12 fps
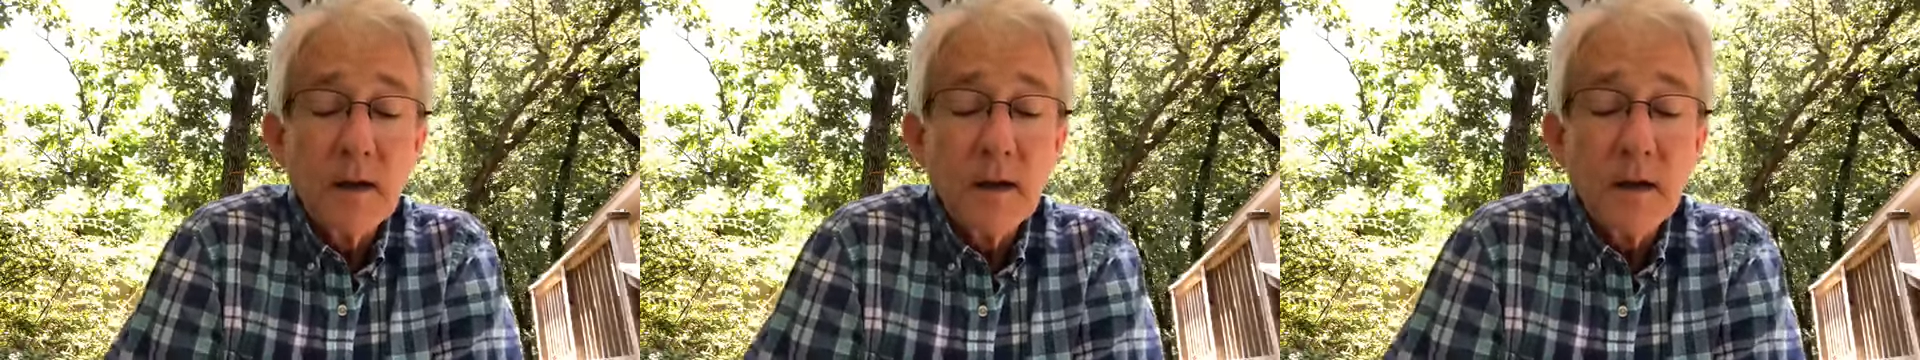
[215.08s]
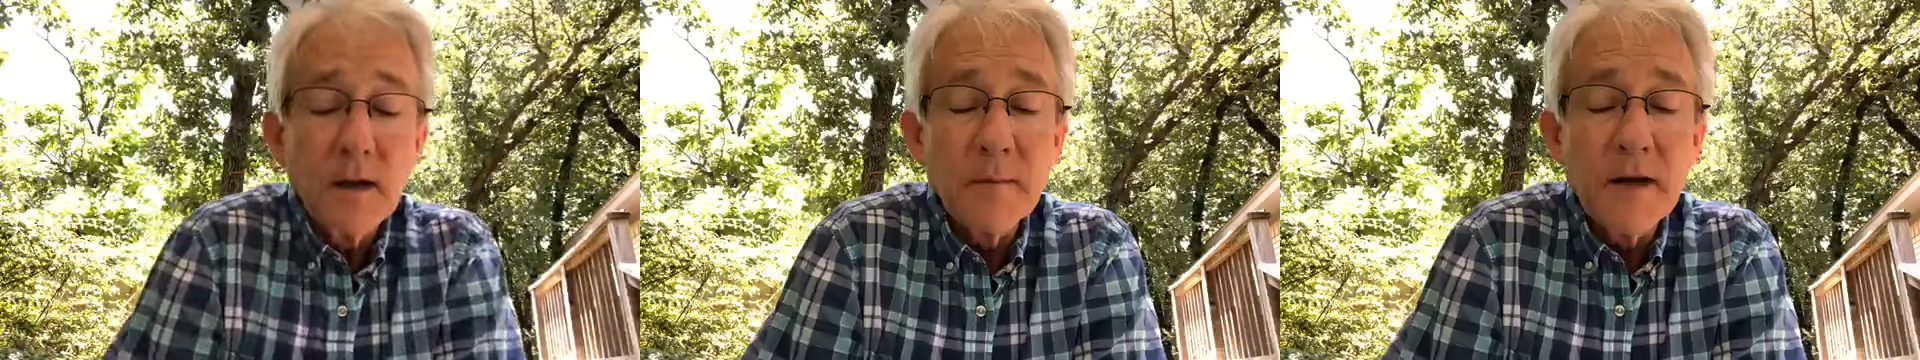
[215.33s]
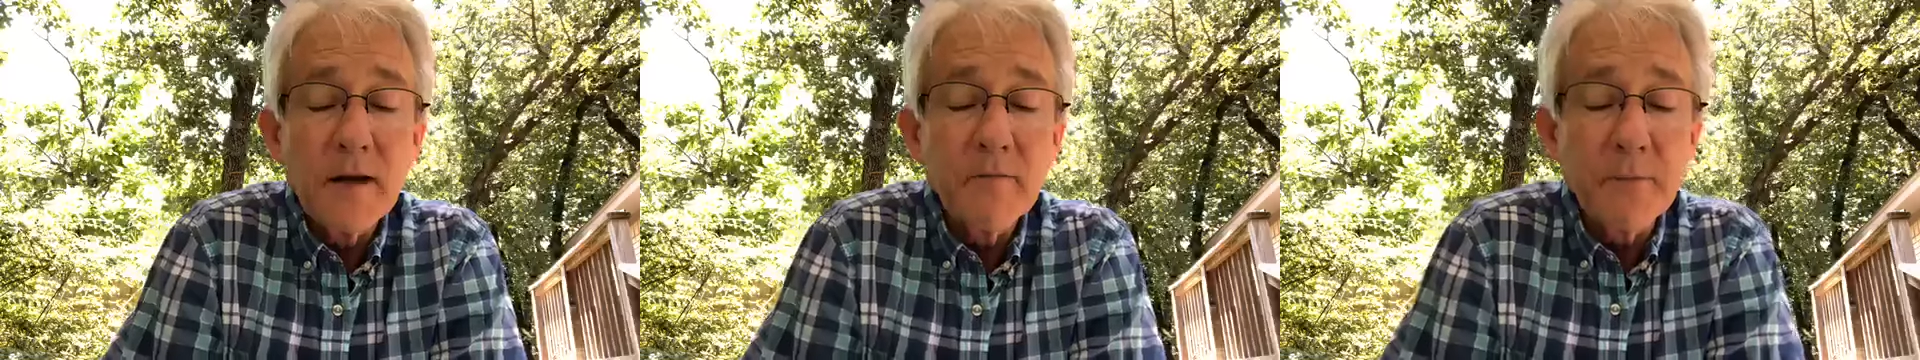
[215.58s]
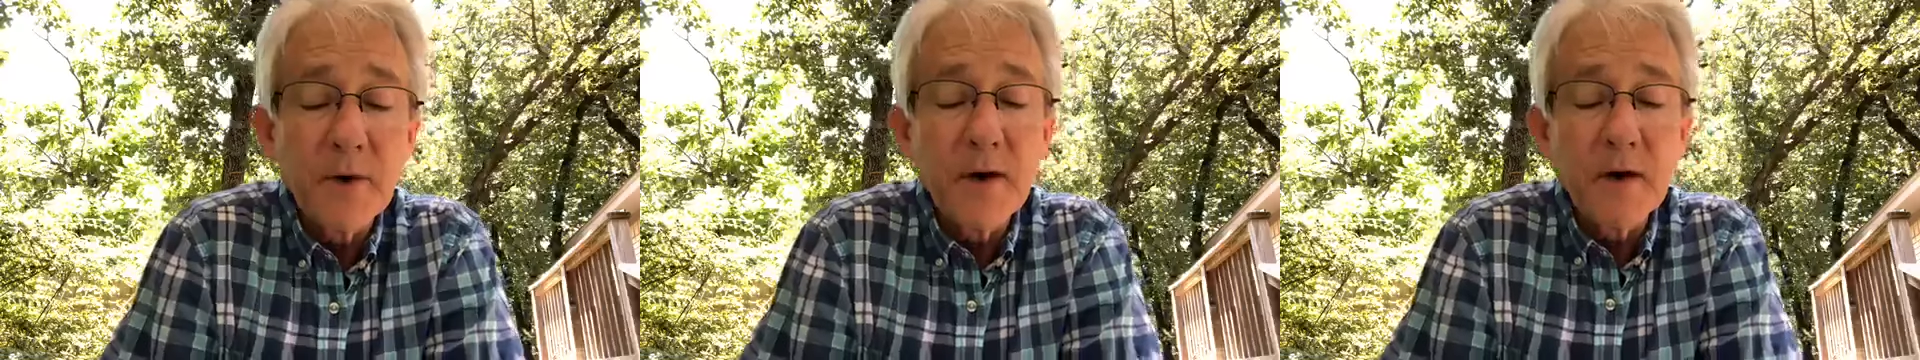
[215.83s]
Let me have a
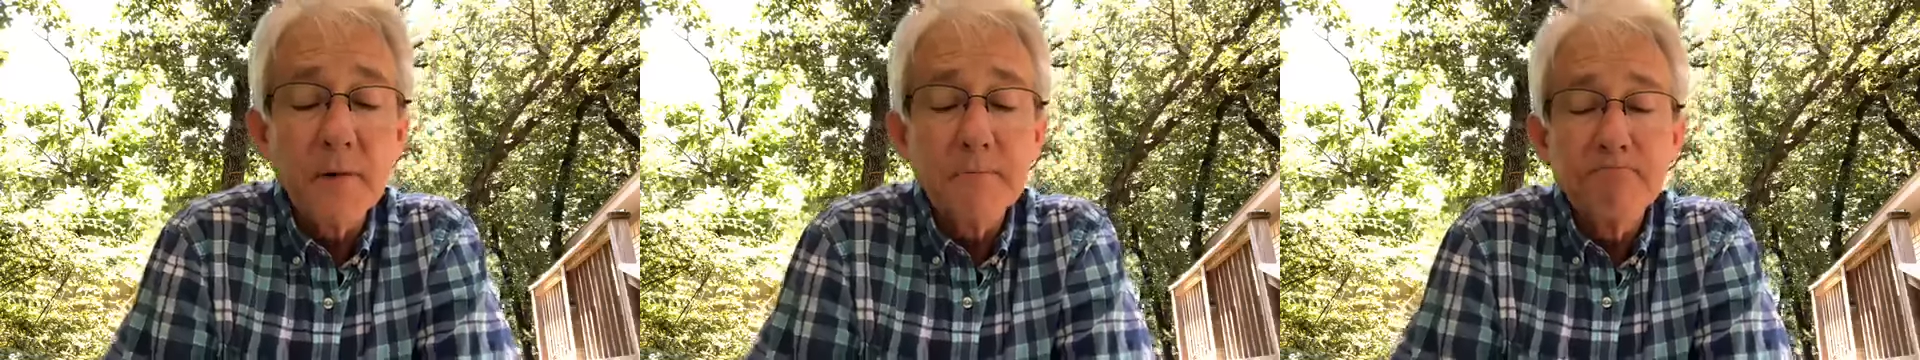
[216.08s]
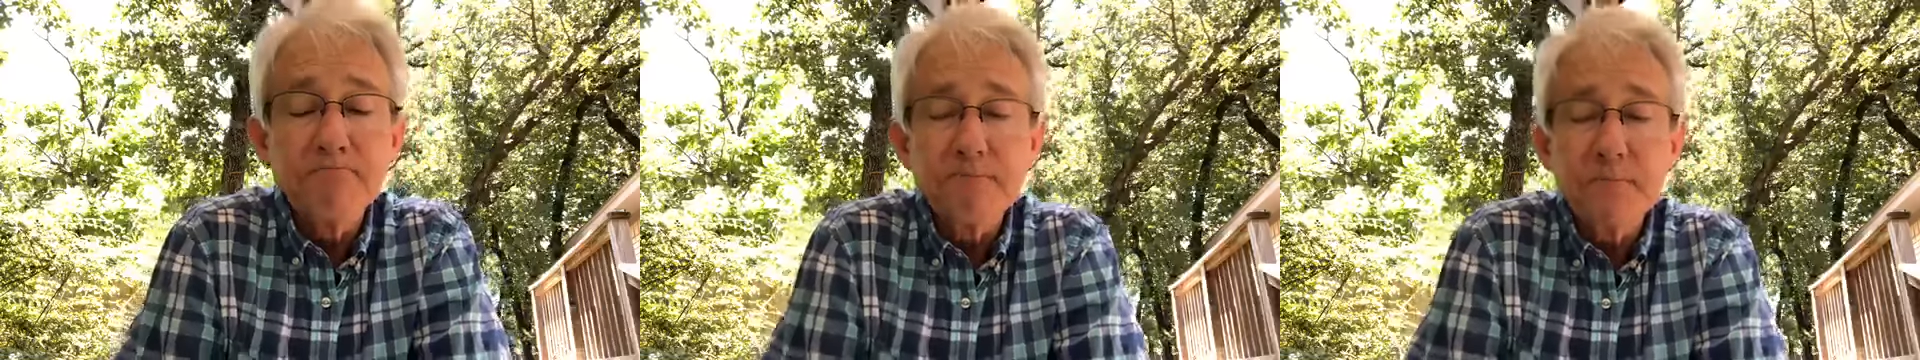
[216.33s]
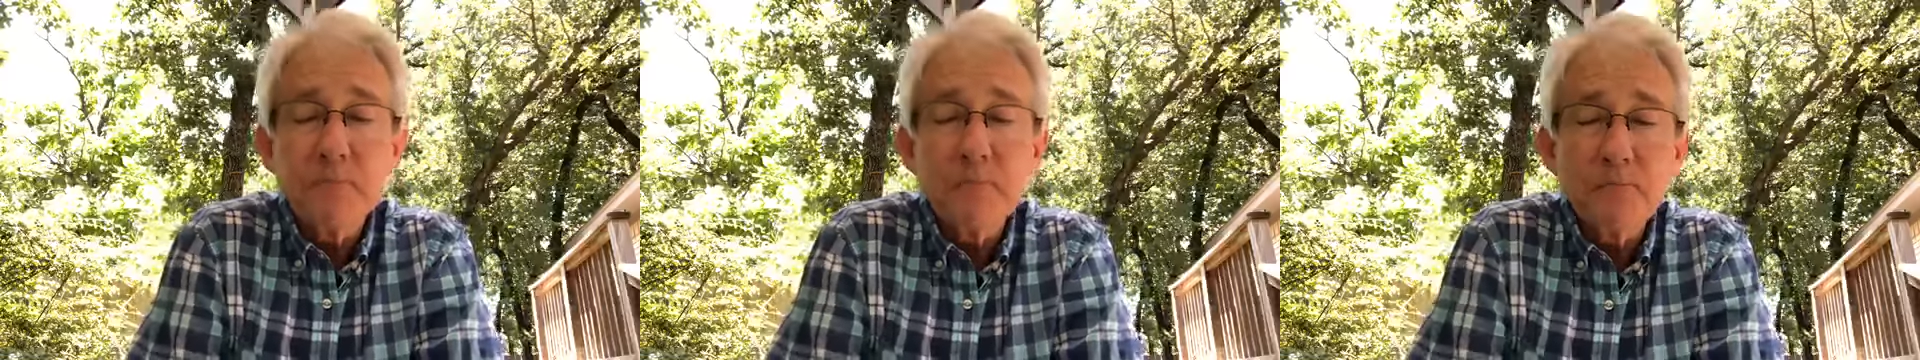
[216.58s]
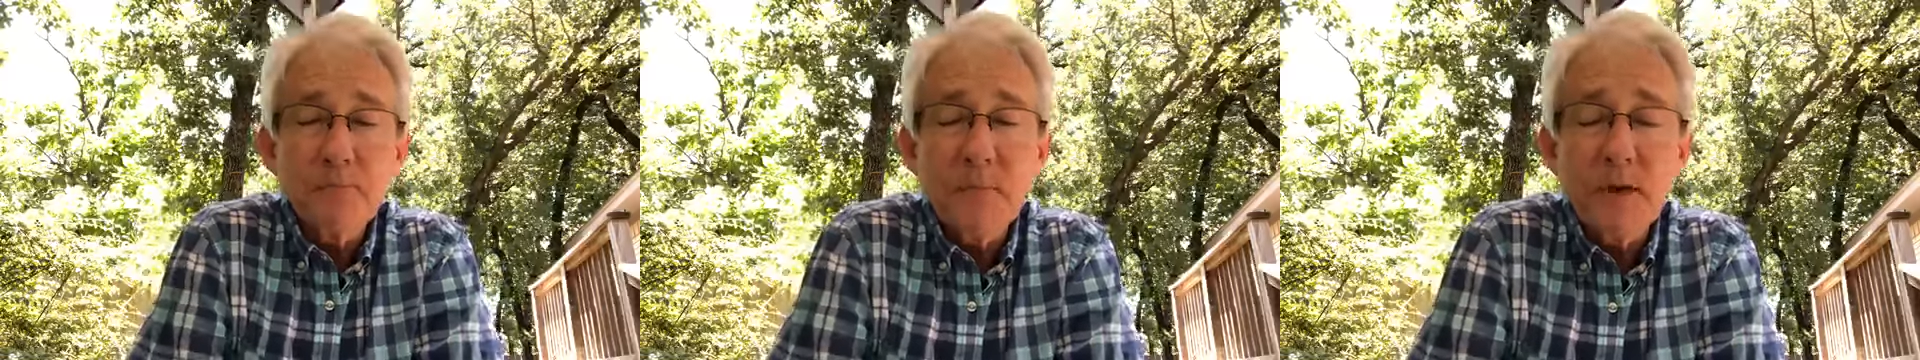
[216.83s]
prayer.
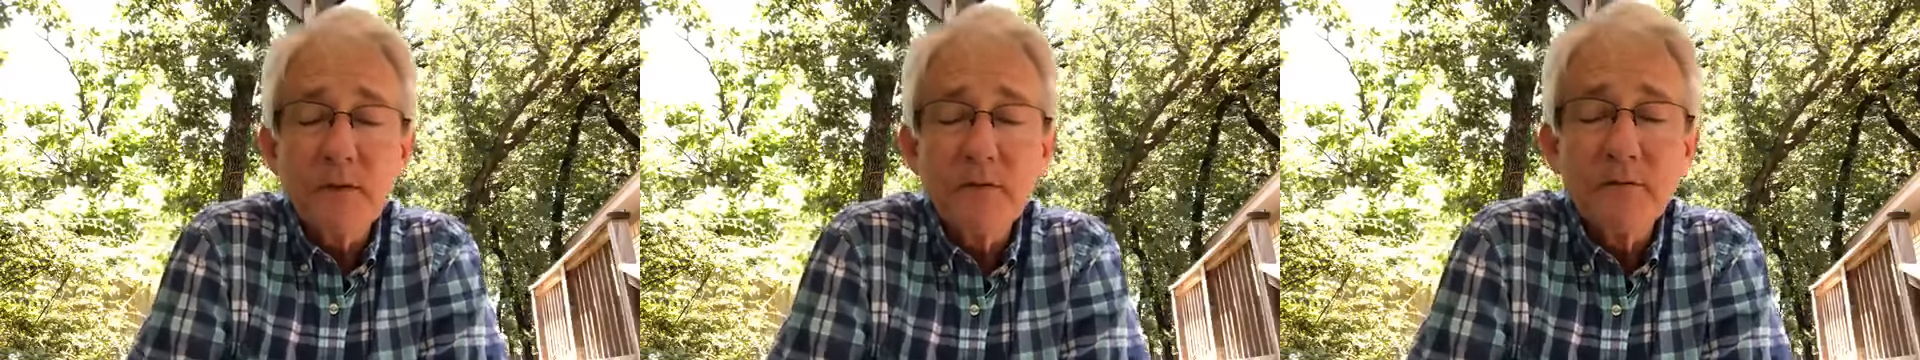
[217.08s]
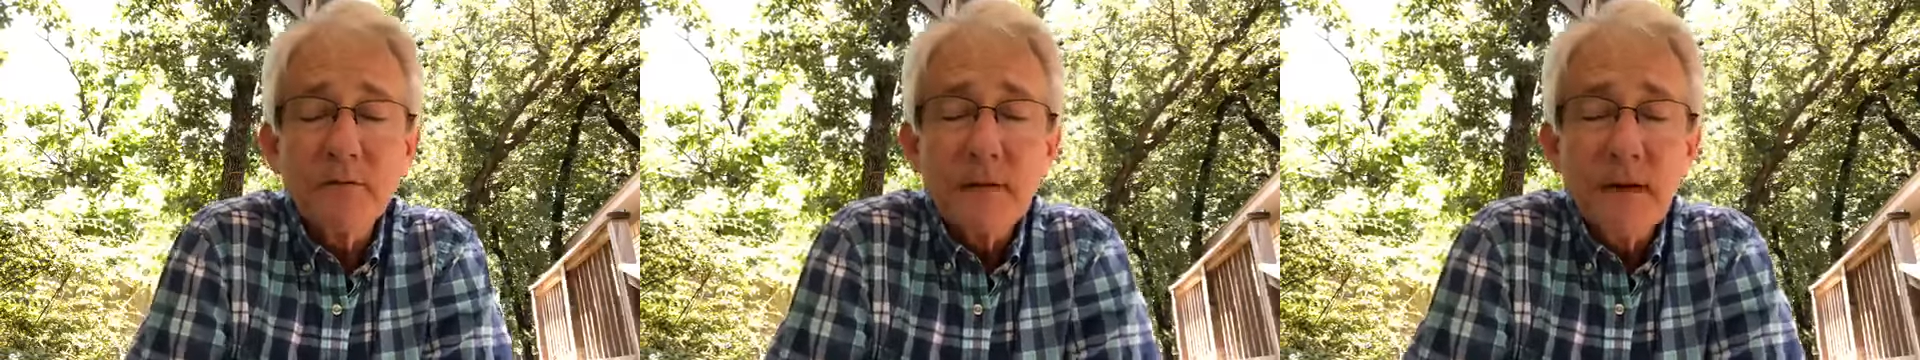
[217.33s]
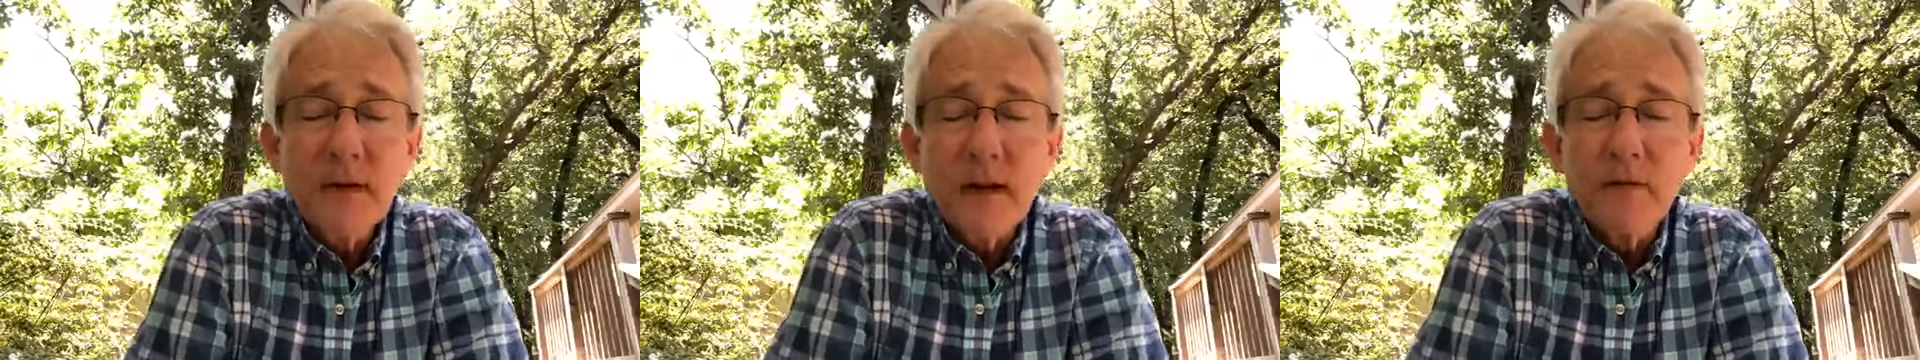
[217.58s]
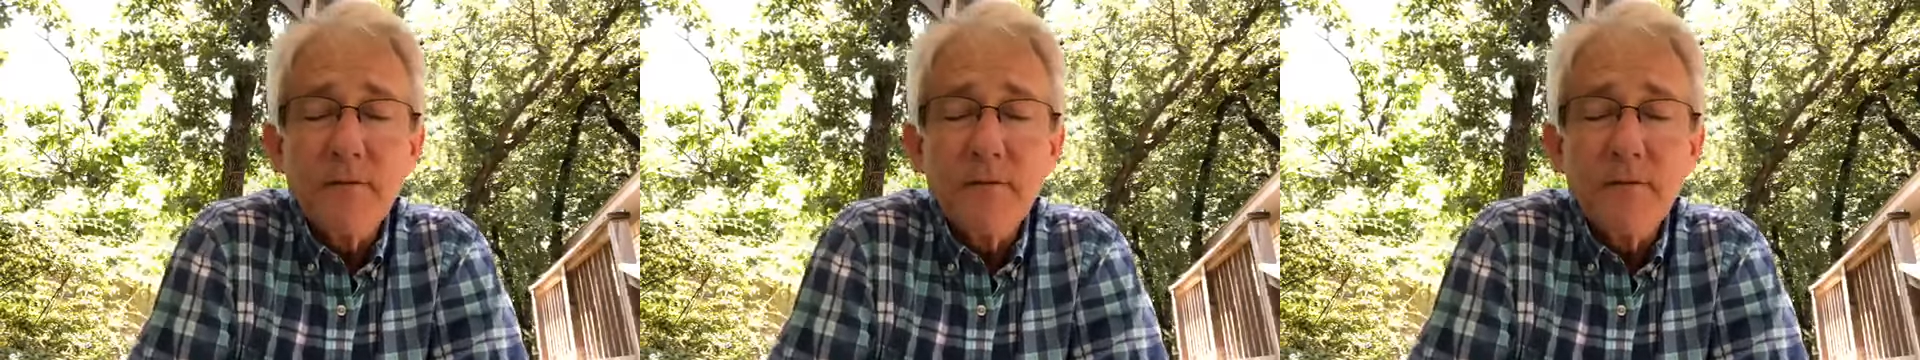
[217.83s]
Our